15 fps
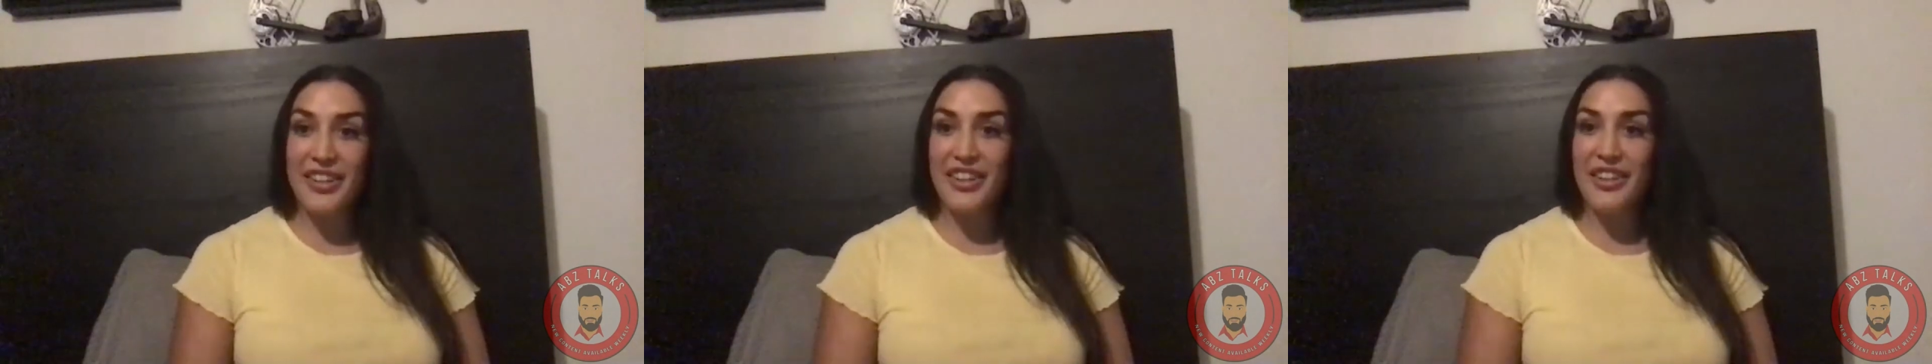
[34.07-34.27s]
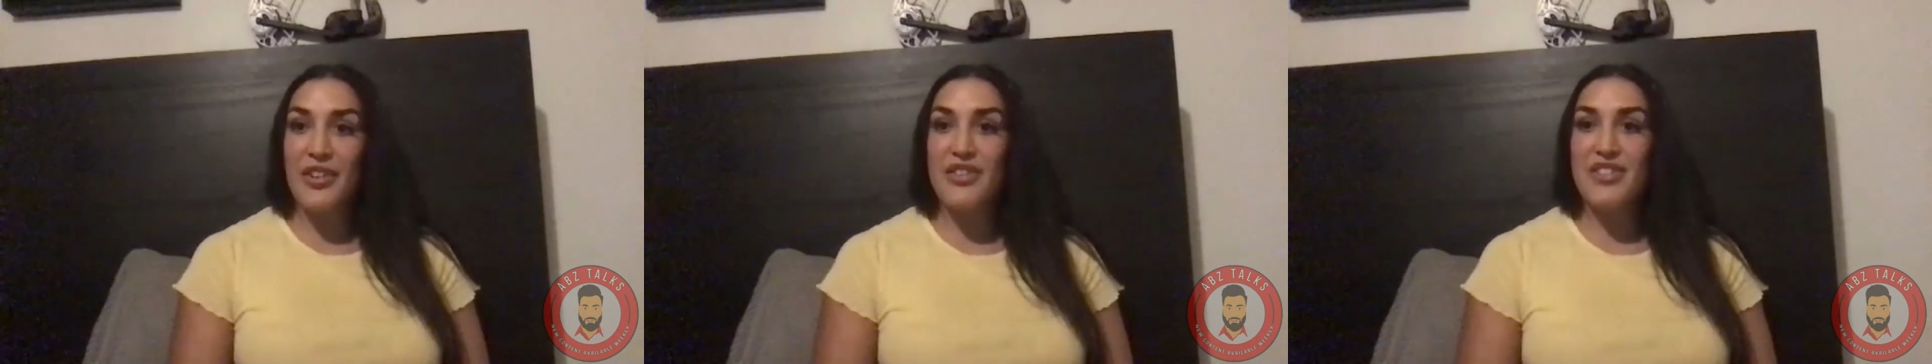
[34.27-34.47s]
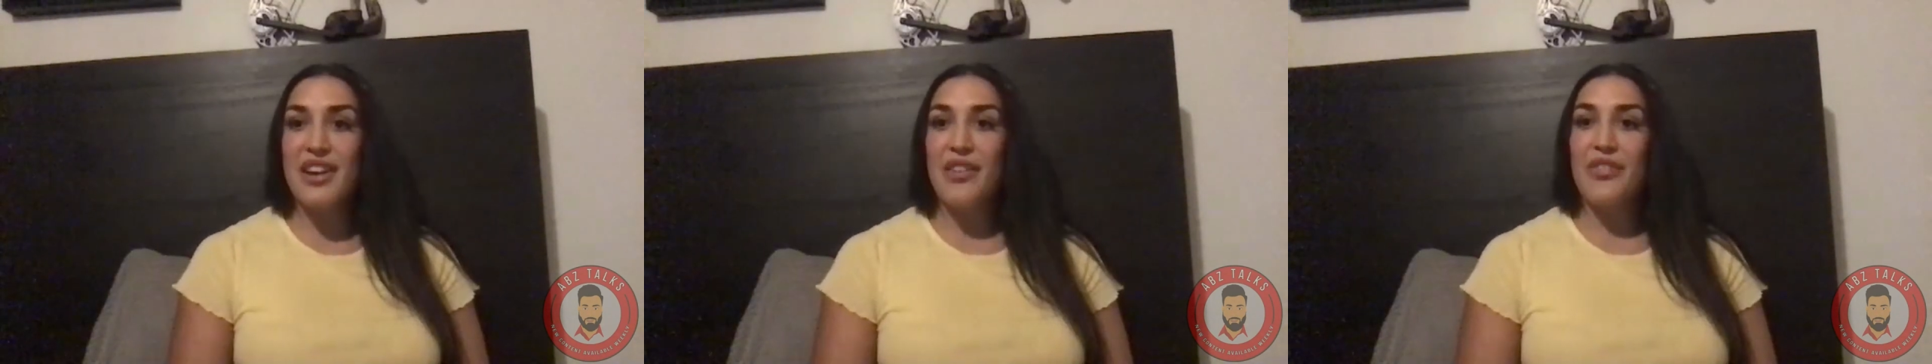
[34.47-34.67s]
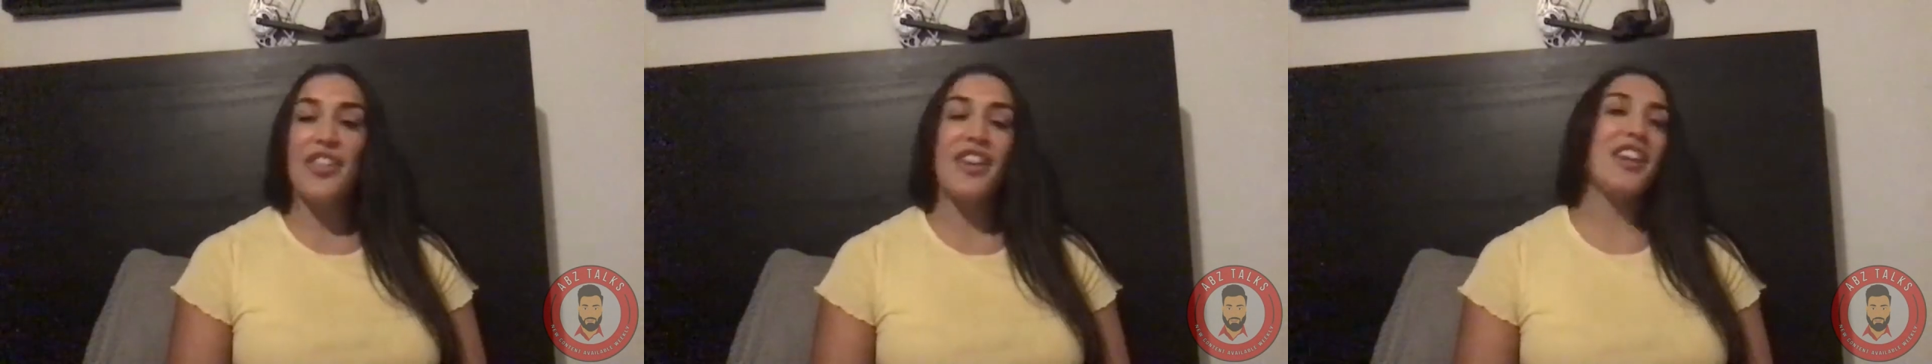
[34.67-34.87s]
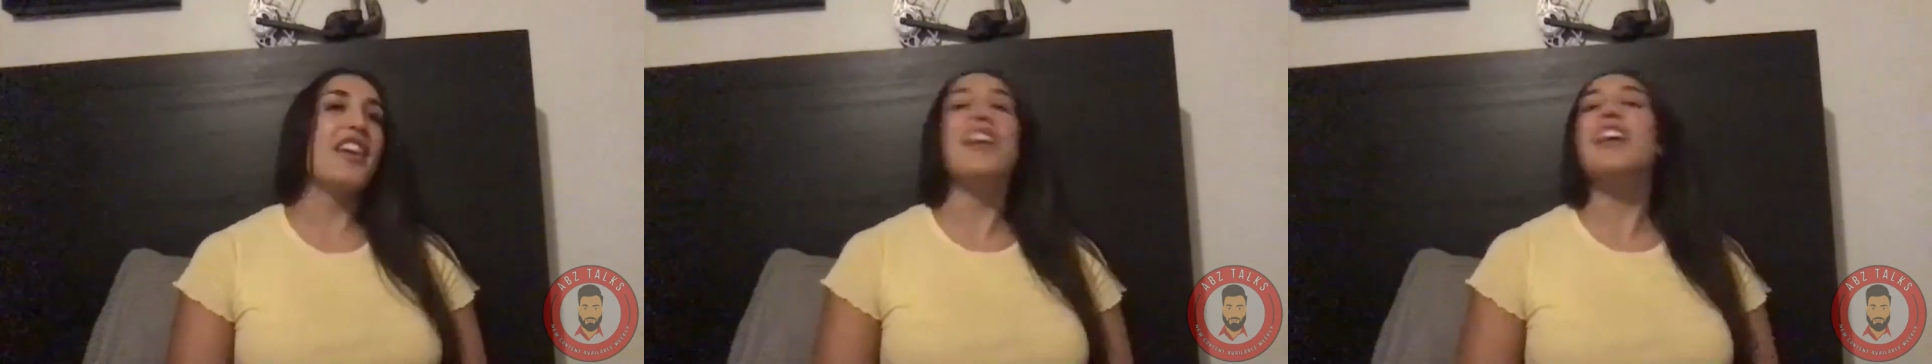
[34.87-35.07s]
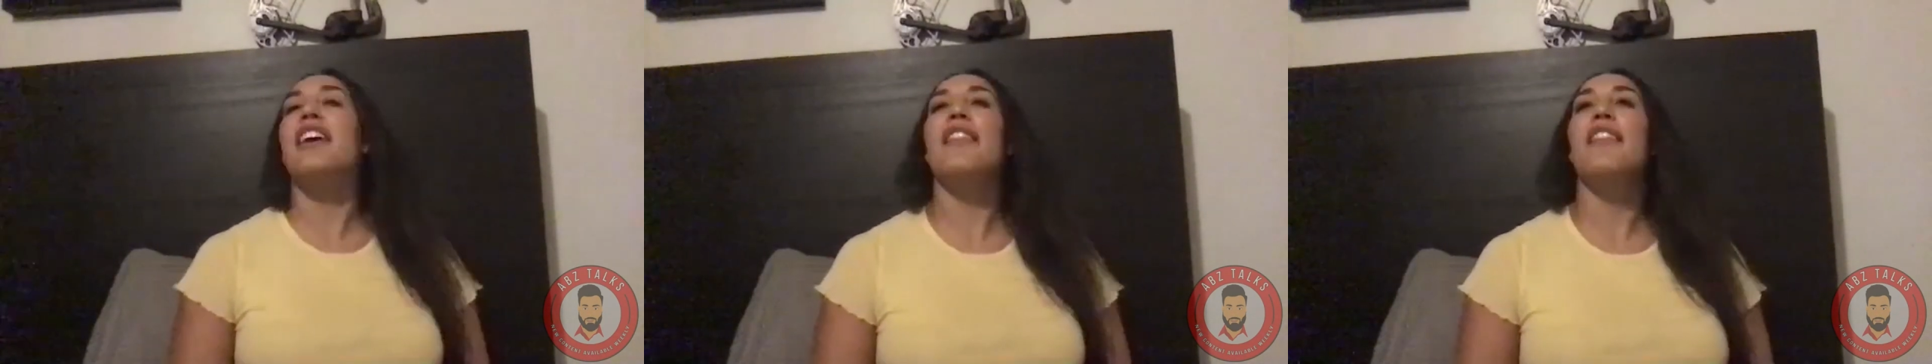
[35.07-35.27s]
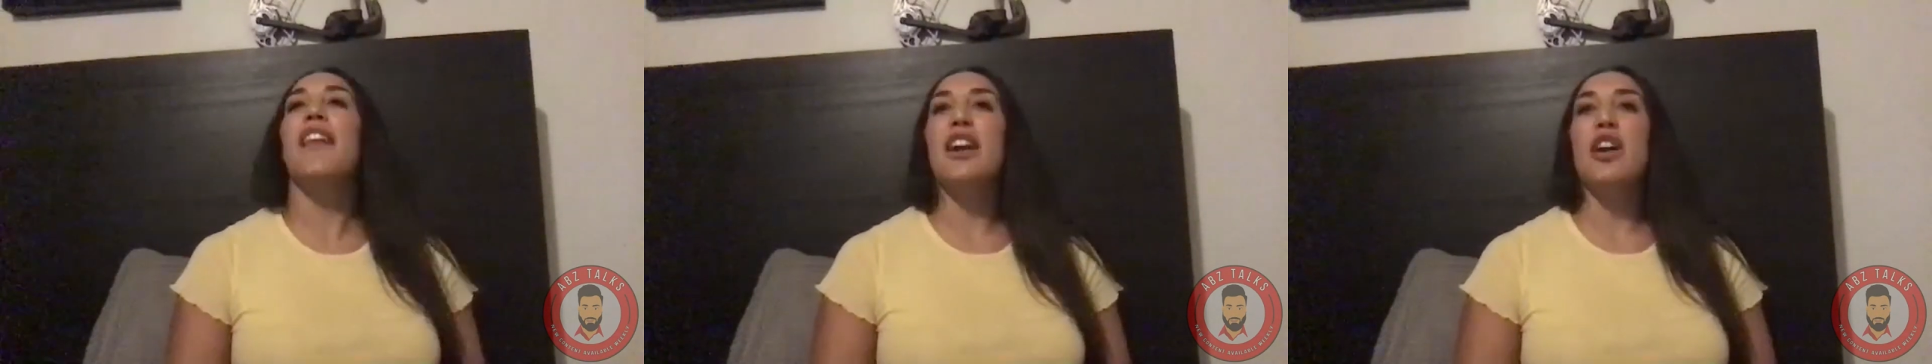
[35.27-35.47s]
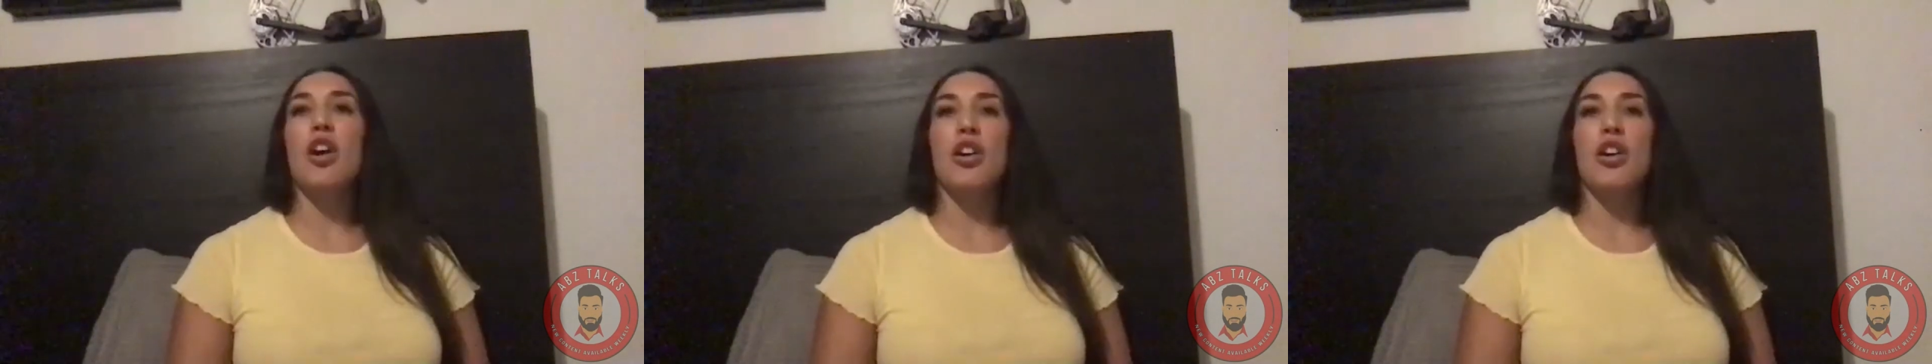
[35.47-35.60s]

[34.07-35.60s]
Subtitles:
He goes out there and, like,